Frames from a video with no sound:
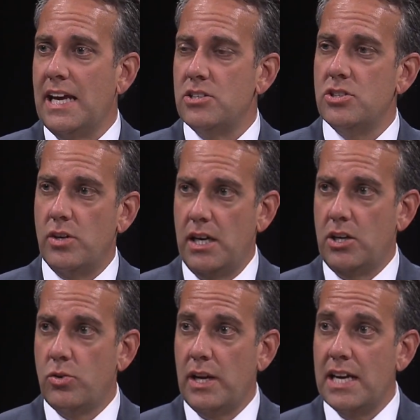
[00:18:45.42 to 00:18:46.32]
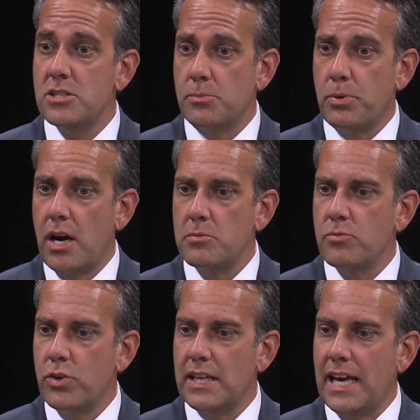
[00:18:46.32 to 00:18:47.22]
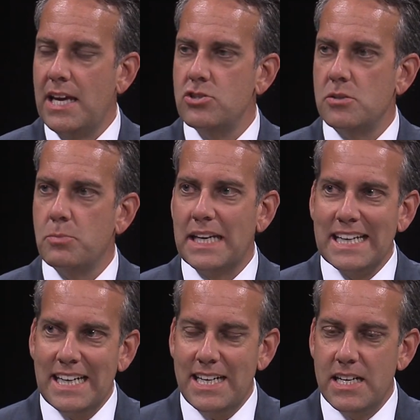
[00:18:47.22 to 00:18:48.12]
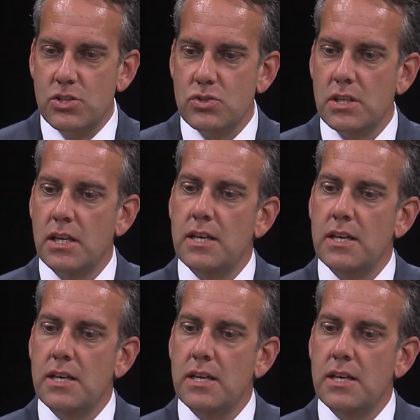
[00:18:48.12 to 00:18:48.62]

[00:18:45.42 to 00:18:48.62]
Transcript: And so it creates a problem for the agent, because